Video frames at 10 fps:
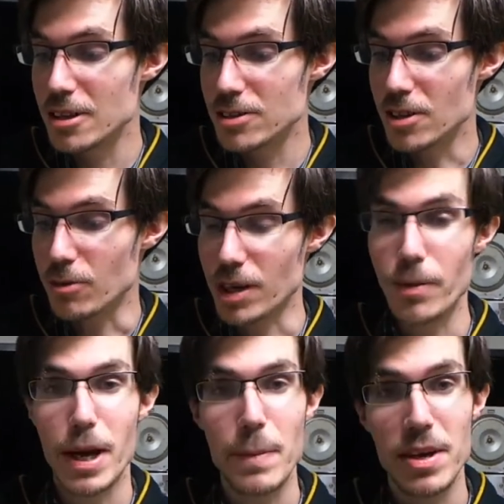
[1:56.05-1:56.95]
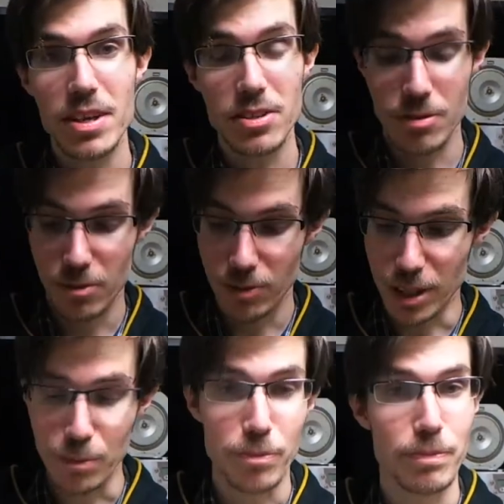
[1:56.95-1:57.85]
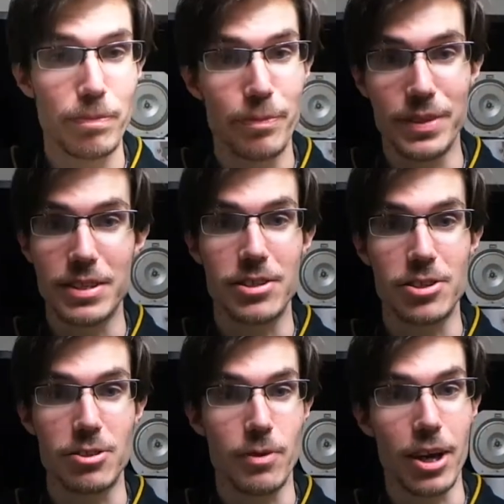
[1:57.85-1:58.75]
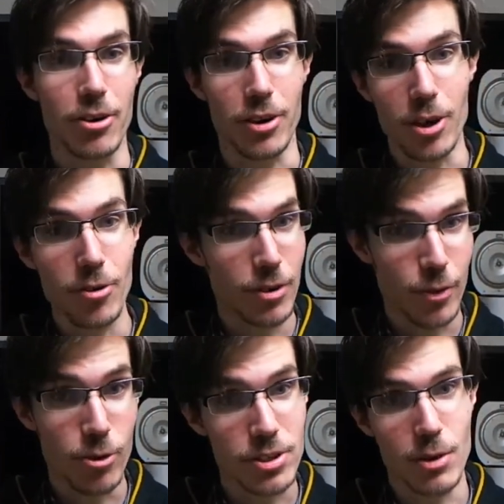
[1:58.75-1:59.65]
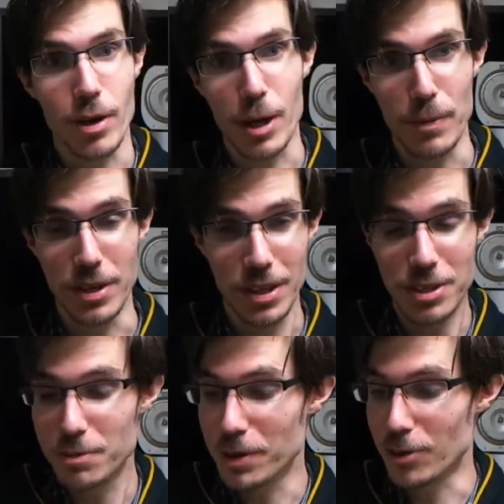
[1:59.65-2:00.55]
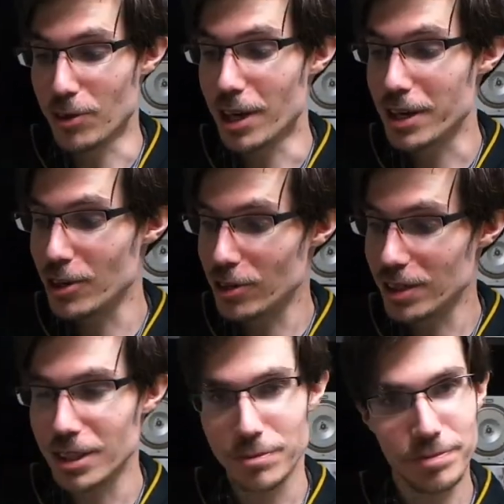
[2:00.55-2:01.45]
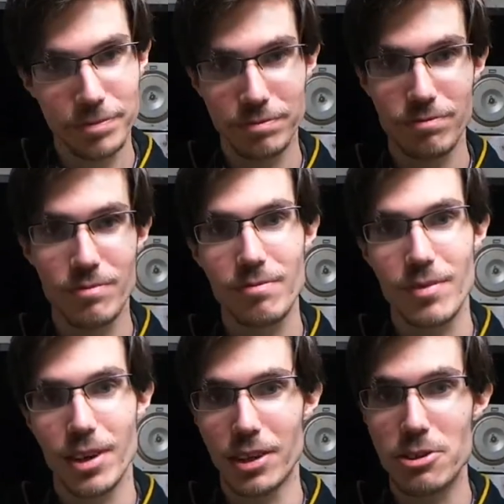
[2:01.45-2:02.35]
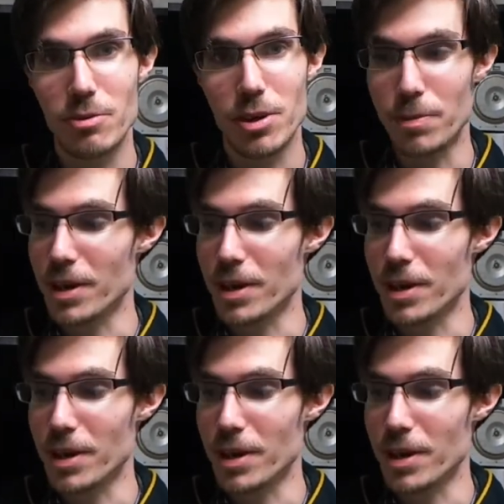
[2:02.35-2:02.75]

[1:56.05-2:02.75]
So, would I recommend it? Well, since it's just regular Coke, of course I'd recommend it. But Unagi Cola, unless you want to